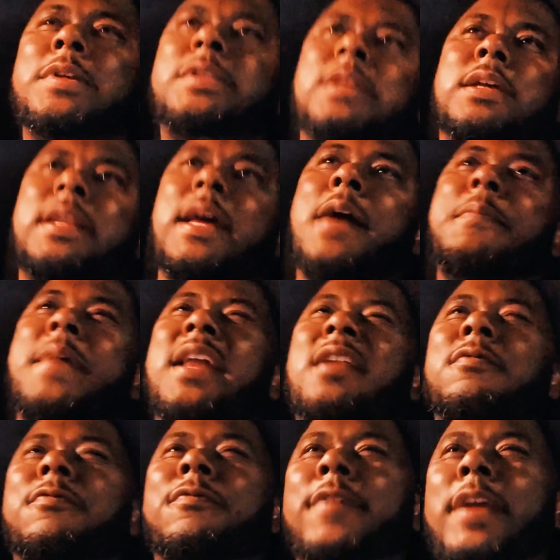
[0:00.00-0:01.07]
Sunday I made
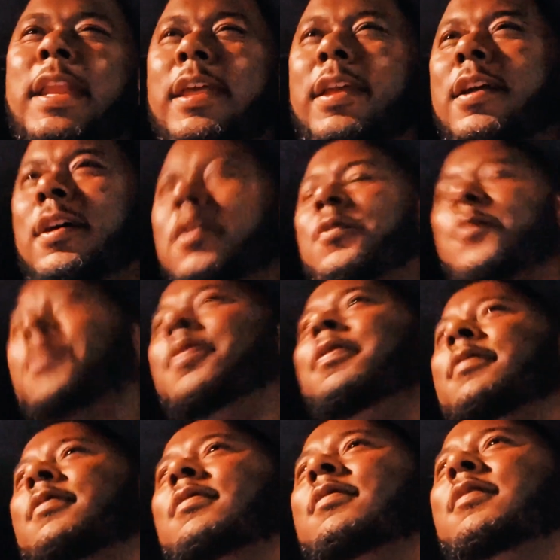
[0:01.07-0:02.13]
a video
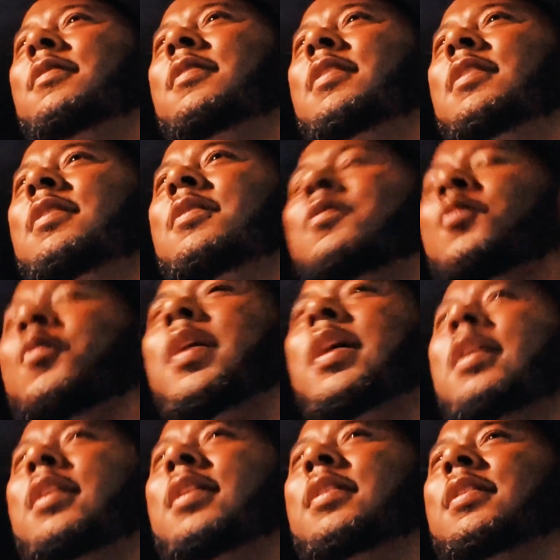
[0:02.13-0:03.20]

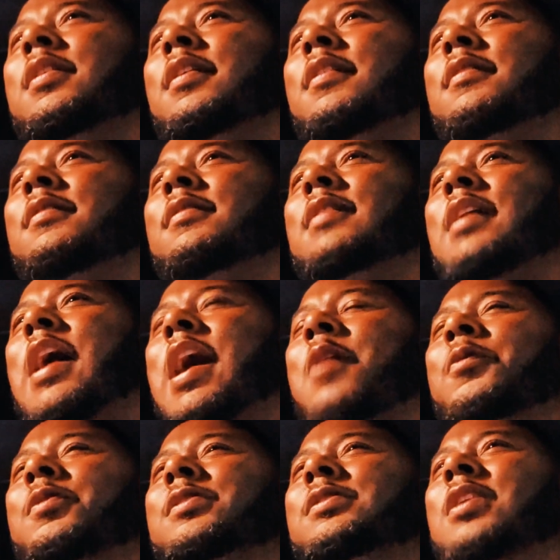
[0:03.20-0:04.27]
where
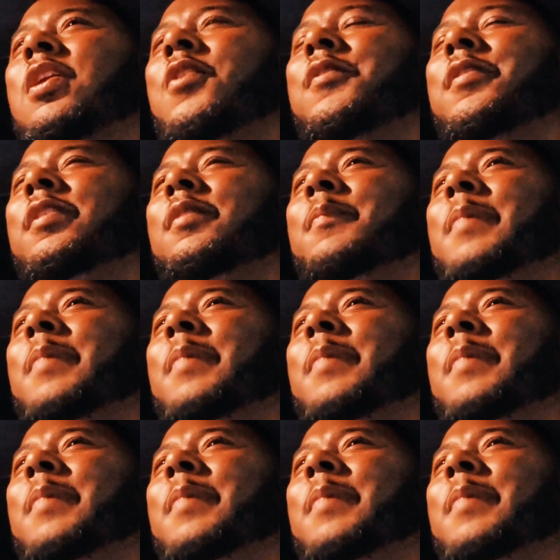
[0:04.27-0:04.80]
I was talking